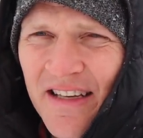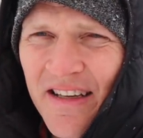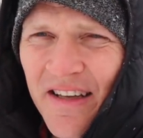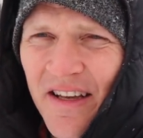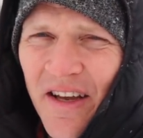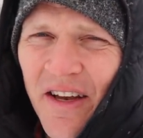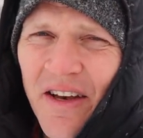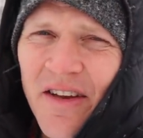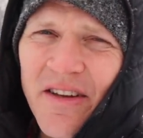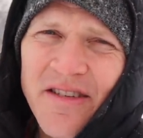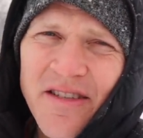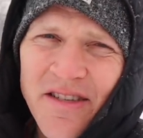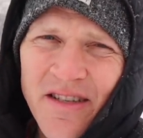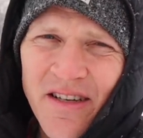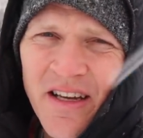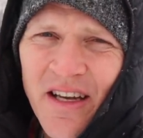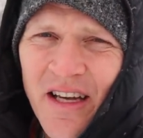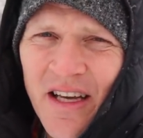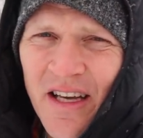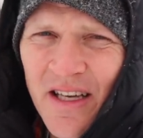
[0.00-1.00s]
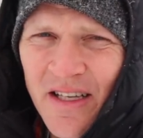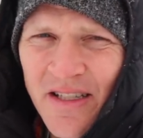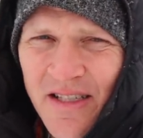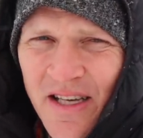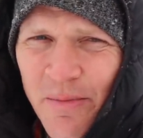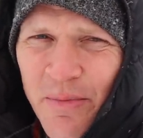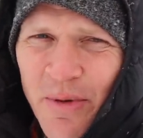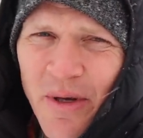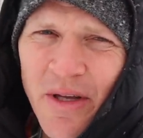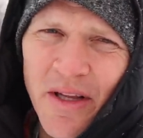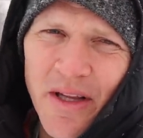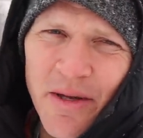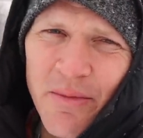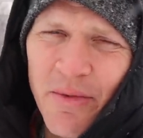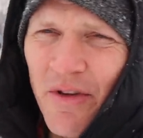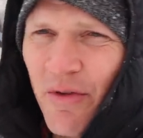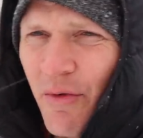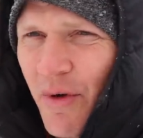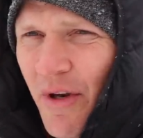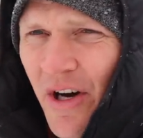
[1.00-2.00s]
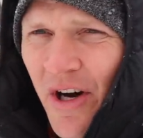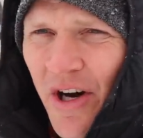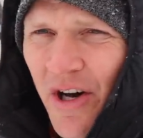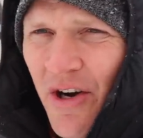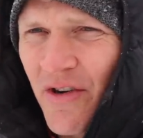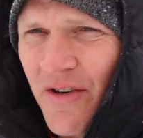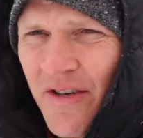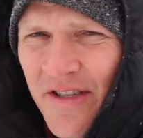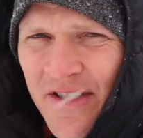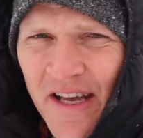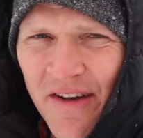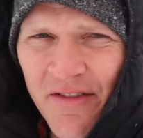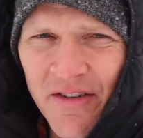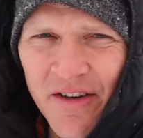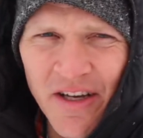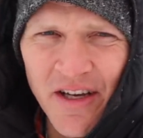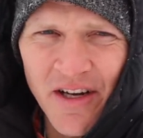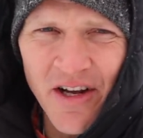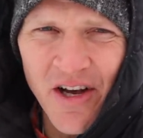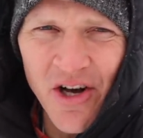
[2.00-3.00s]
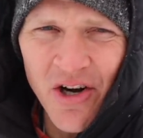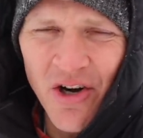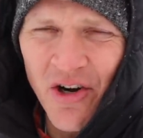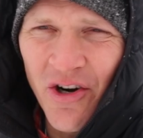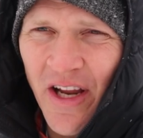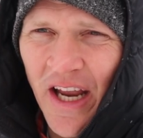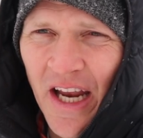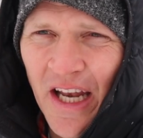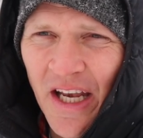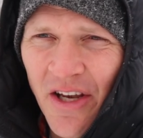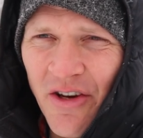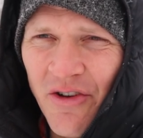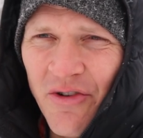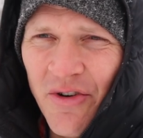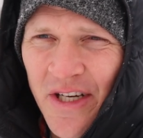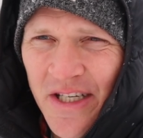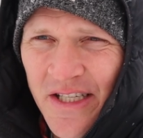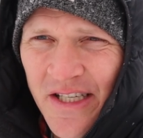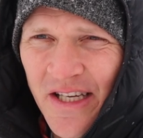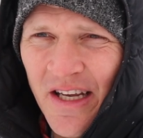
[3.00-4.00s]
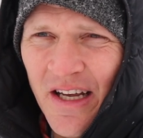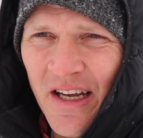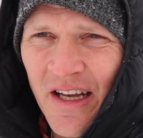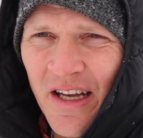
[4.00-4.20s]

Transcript: and it's typically between 170 and 180 degrees.